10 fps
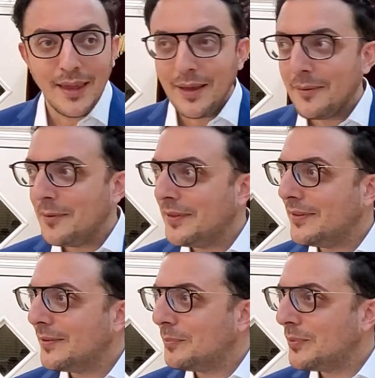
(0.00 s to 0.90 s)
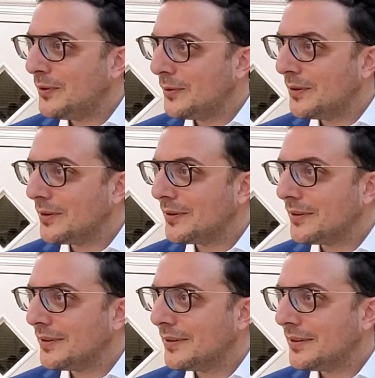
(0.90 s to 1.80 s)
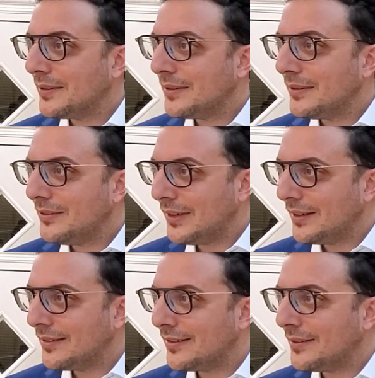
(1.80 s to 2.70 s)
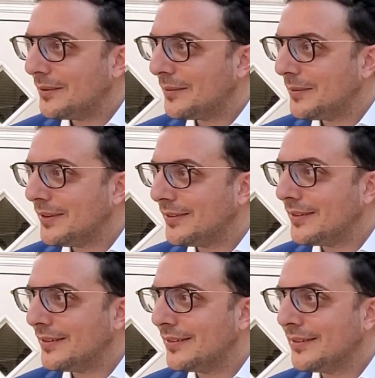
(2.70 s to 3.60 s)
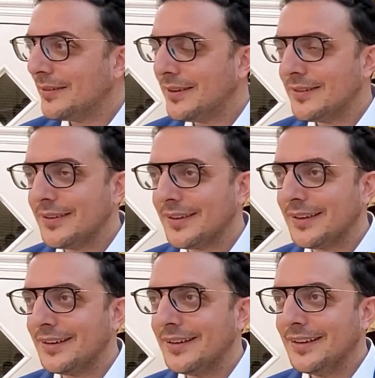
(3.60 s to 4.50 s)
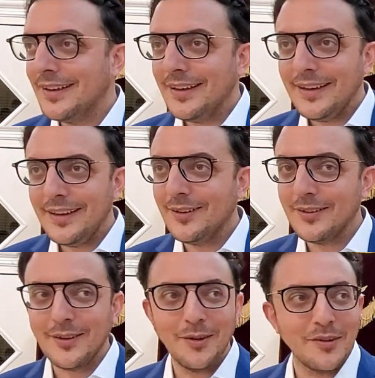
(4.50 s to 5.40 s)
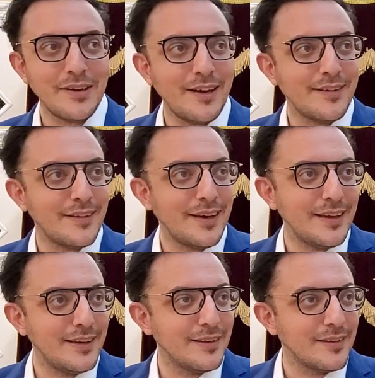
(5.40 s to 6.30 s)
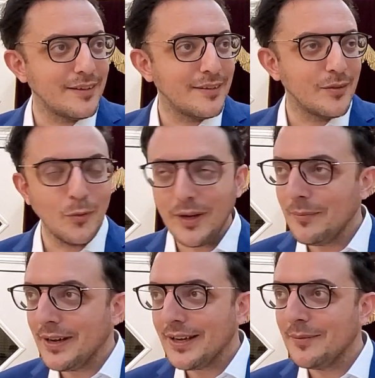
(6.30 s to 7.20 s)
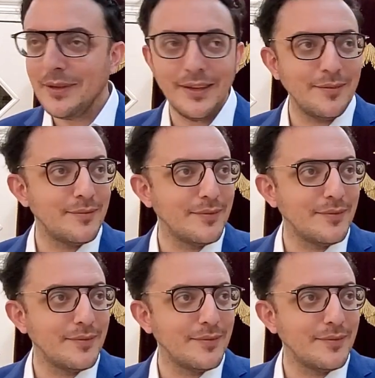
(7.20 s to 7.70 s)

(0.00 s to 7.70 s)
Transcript: When there's a pure jealousy, what it means is, wait a second, he learned the whole Shas and I didn't. So when am I going to be him?